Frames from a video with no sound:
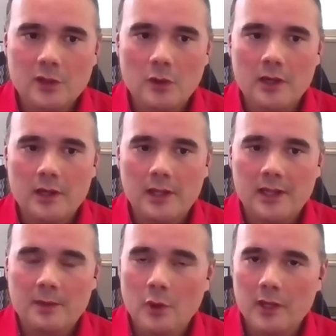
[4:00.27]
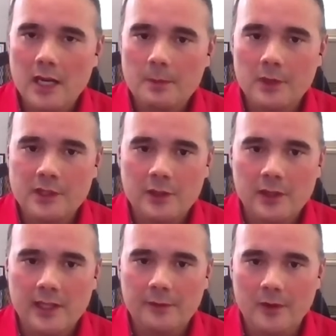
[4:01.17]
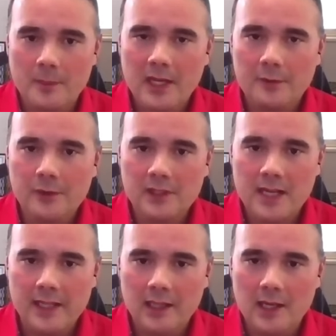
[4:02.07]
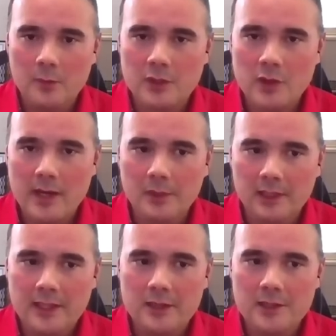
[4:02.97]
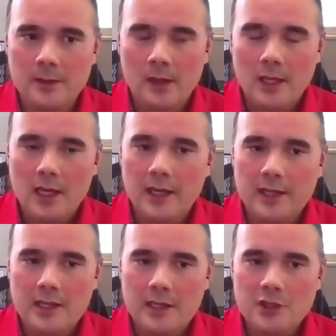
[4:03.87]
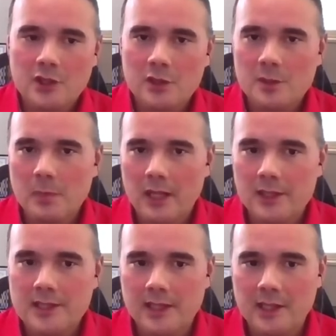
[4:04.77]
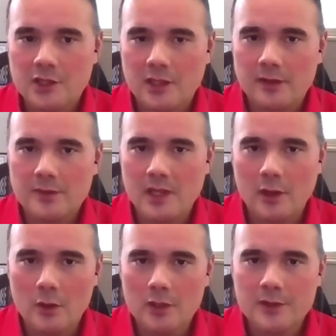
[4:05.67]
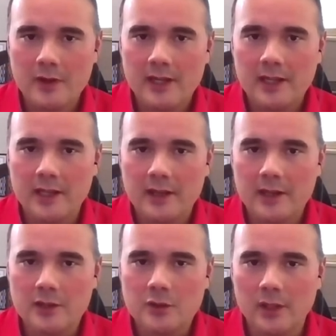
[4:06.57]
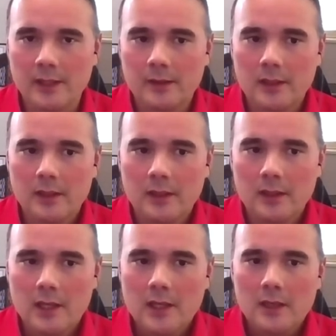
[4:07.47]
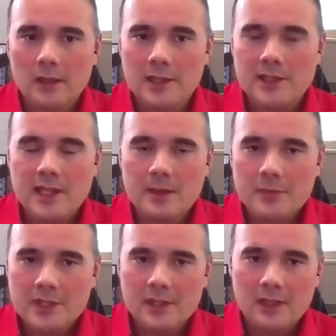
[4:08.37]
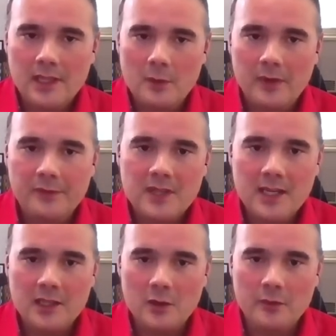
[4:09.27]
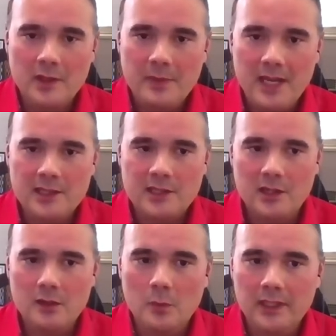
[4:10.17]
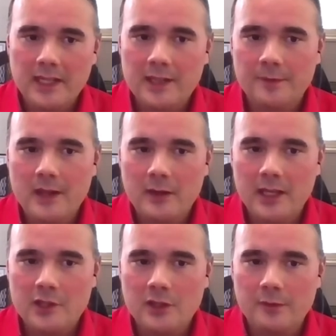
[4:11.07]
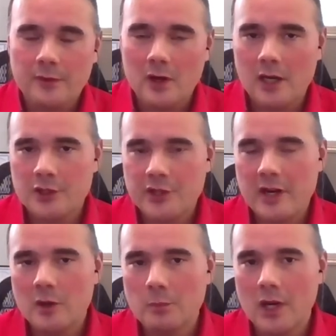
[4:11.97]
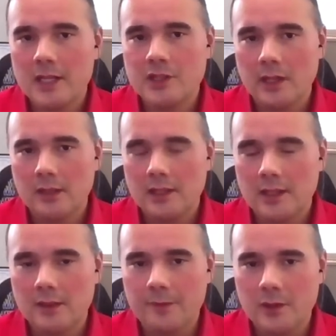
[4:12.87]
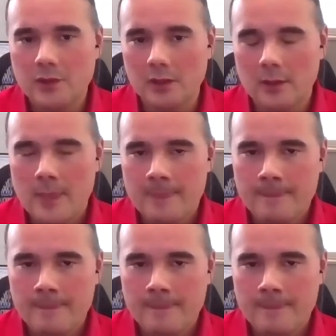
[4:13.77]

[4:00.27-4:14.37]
restored an important opportunity for meaningful dialogue with tribal leaders on key issues, policy initiatives, and goals for Indian country. The steps that we've taken over the past year will lay the foundation for our shared project in the future